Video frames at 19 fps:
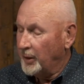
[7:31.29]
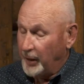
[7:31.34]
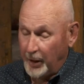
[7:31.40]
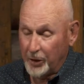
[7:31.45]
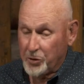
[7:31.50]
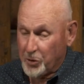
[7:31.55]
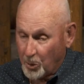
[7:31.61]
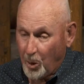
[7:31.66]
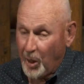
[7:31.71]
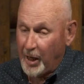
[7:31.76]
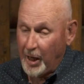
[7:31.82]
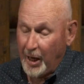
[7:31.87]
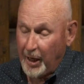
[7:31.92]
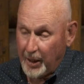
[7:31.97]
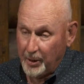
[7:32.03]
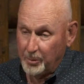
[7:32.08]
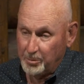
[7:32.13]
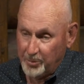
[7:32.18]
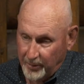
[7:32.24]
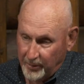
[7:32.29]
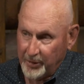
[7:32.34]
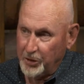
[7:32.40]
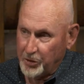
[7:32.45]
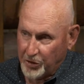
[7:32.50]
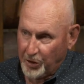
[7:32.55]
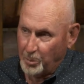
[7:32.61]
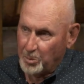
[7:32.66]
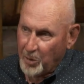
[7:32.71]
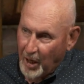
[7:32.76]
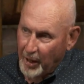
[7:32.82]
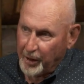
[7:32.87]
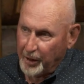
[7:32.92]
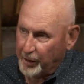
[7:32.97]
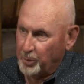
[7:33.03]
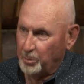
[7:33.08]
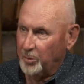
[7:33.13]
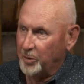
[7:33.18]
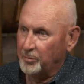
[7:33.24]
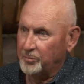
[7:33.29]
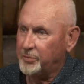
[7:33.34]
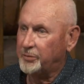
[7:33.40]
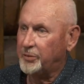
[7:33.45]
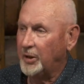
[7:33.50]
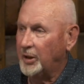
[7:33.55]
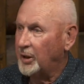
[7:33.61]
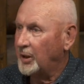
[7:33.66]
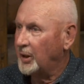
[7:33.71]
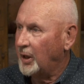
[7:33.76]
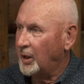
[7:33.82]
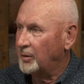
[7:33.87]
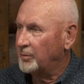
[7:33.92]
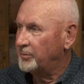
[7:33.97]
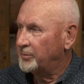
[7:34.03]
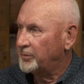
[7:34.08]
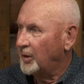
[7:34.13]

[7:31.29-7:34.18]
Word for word: And so I had at least a modicum of, uh, of,